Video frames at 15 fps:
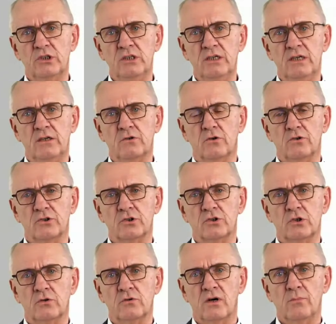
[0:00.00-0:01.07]
machining
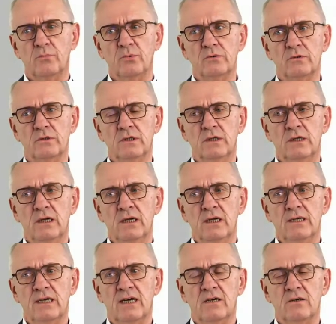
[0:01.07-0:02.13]
costs go up.
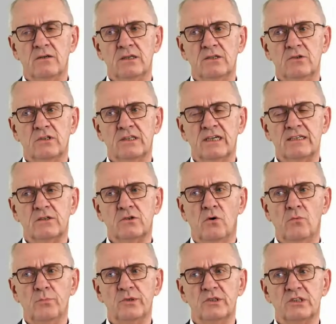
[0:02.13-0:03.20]
Now, you can
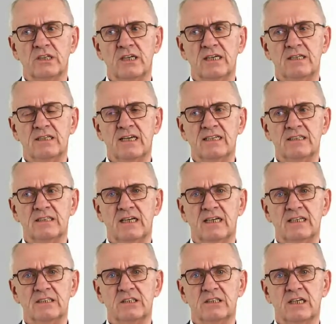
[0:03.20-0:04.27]
compensate that,
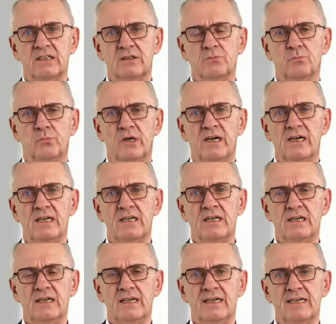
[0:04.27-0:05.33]
I said,
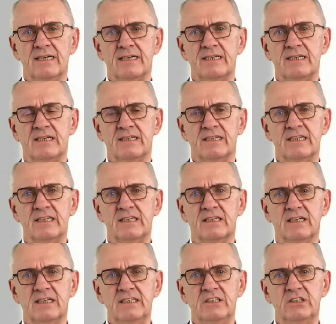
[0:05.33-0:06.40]
by
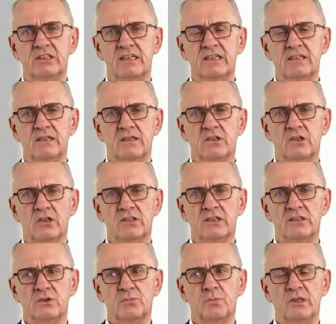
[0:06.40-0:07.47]
increasing
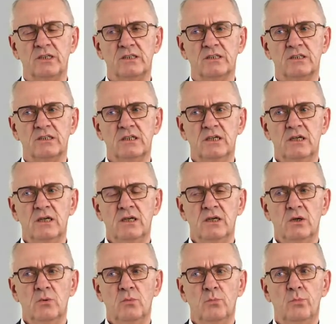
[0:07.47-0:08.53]
cutting speeds.
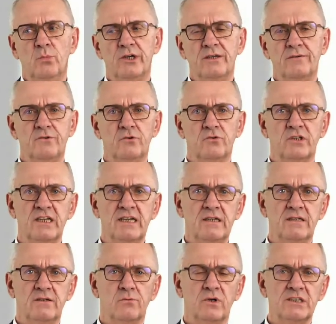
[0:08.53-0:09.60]
But if you
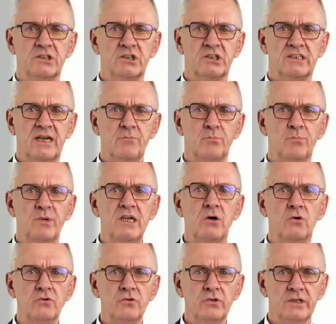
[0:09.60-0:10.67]
think one step
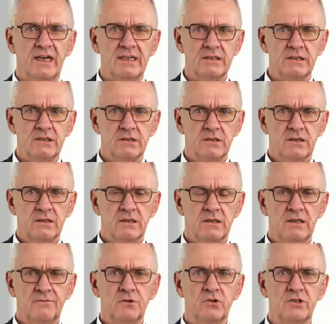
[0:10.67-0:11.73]
beyond that,
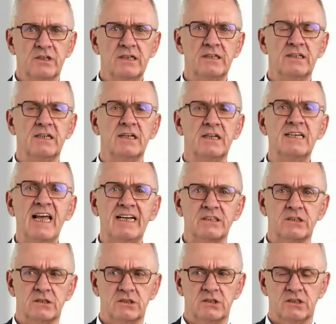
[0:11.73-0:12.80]
if you think in the
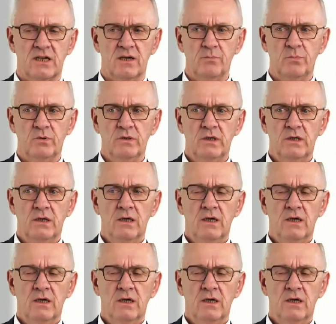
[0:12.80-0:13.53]
next step,